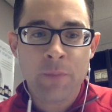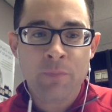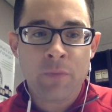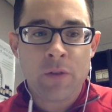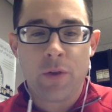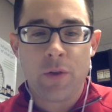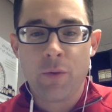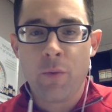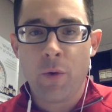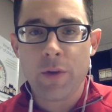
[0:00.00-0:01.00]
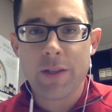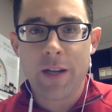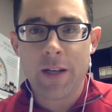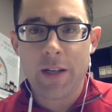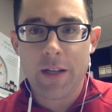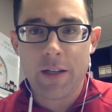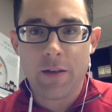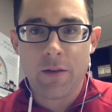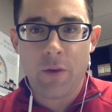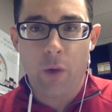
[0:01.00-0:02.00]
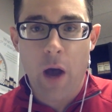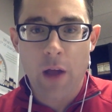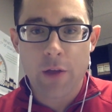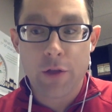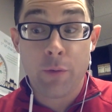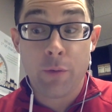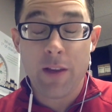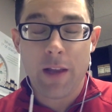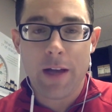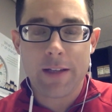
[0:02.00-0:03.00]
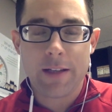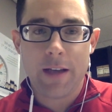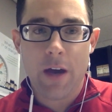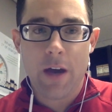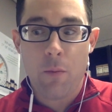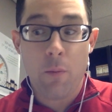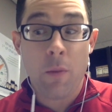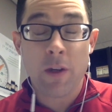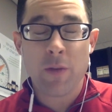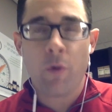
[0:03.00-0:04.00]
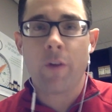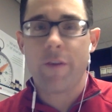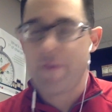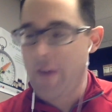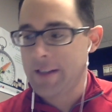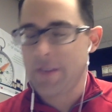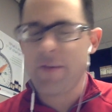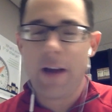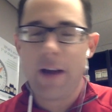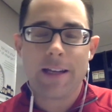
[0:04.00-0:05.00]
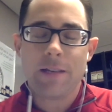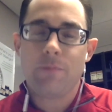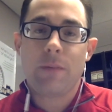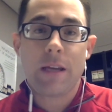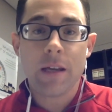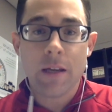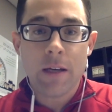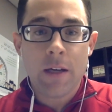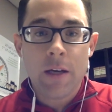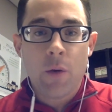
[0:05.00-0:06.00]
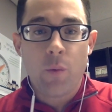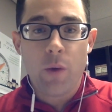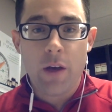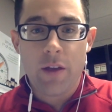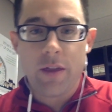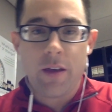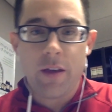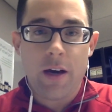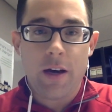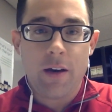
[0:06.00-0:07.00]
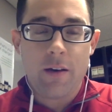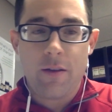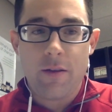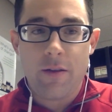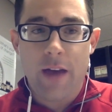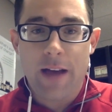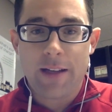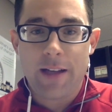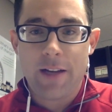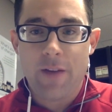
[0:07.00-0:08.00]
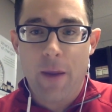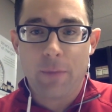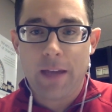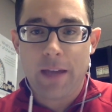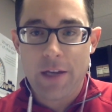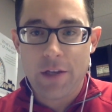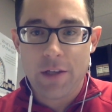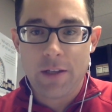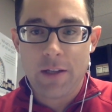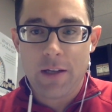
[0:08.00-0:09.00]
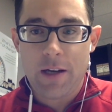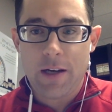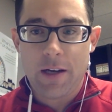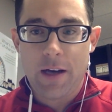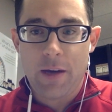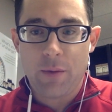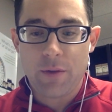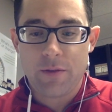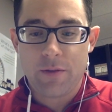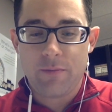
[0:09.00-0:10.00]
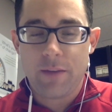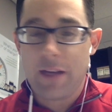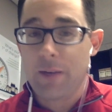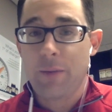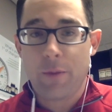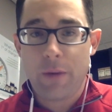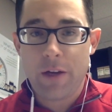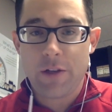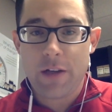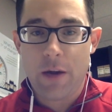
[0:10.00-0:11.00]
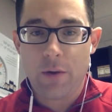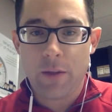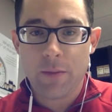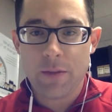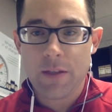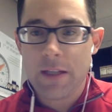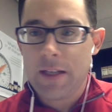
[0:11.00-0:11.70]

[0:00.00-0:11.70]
So through more study in neurology, realizing how much more effective I can be with that kind of application, I was getting better patient outcomes.